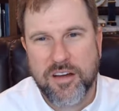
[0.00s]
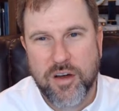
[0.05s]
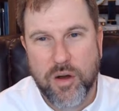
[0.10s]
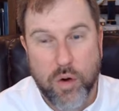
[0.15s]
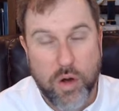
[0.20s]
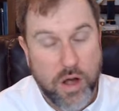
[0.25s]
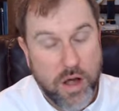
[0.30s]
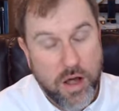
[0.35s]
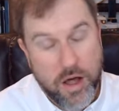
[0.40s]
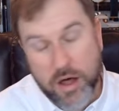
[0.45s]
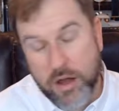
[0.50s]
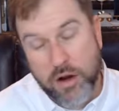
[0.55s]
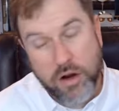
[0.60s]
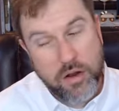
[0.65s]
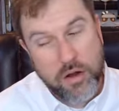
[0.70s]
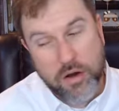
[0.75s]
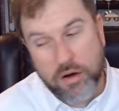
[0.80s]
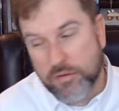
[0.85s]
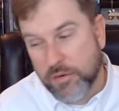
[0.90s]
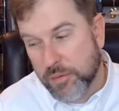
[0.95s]
Well, I don't
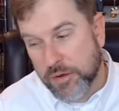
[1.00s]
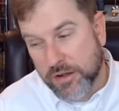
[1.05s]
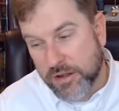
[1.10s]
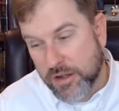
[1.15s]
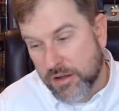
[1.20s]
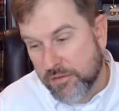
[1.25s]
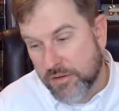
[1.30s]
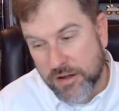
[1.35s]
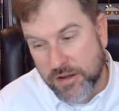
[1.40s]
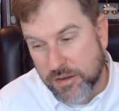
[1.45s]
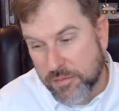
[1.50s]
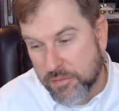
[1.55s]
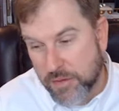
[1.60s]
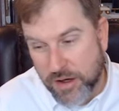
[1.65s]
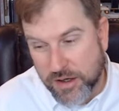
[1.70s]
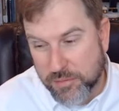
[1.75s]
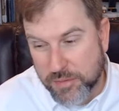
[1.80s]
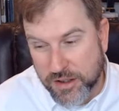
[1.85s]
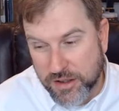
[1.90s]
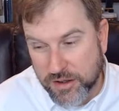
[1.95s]
know if I'm going to give you any
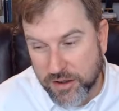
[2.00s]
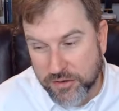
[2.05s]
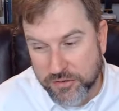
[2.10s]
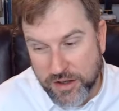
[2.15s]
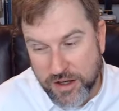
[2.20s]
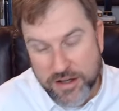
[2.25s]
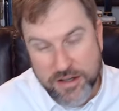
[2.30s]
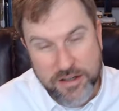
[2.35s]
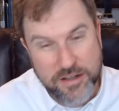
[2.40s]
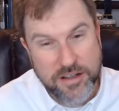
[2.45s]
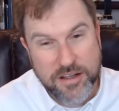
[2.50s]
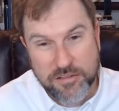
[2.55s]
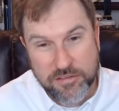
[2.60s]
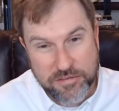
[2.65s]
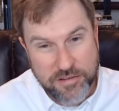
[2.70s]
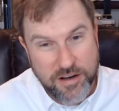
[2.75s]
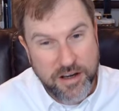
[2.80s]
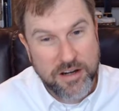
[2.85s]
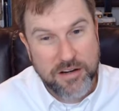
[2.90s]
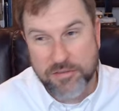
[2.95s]
money because I didn't get
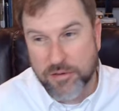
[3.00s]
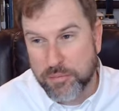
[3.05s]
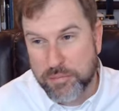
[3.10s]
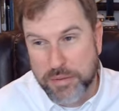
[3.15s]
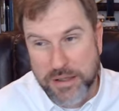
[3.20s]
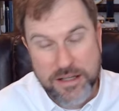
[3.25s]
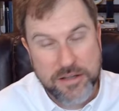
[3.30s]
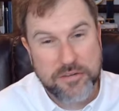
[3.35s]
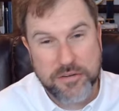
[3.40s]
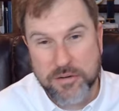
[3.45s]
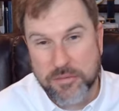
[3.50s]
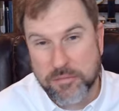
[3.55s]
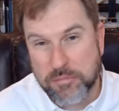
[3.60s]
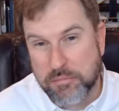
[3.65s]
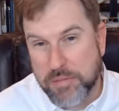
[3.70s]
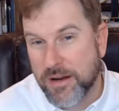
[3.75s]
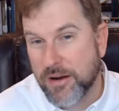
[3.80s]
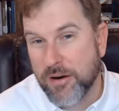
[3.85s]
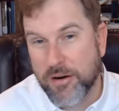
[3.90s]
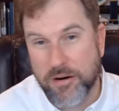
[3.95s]
invited for pizza and
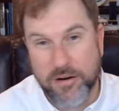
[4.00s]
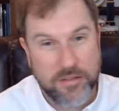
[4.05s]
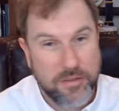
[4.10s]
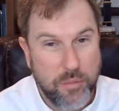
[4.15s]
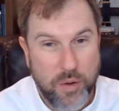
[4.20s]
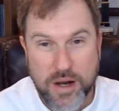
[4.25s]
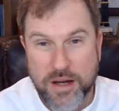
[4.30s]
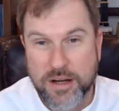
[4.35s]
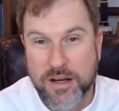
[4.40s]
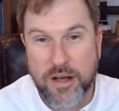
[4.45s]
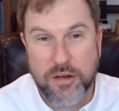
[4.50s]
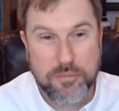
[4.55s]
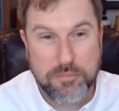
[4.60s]
beer in the White House